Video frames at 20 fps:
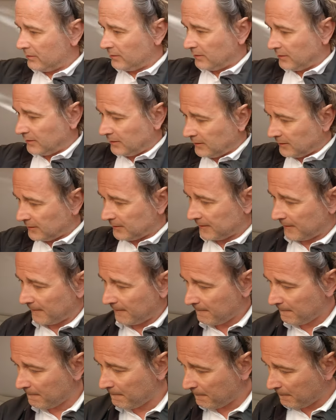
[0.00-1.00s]
a
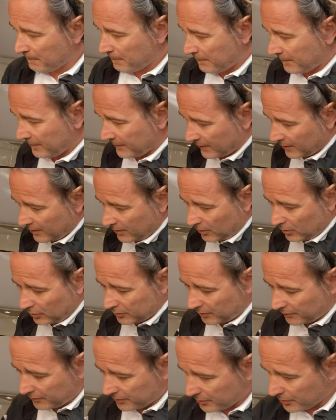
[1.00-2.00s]

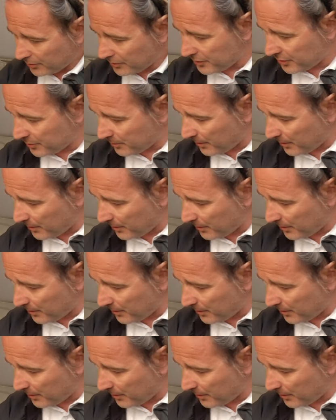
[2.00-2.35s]
lot of storage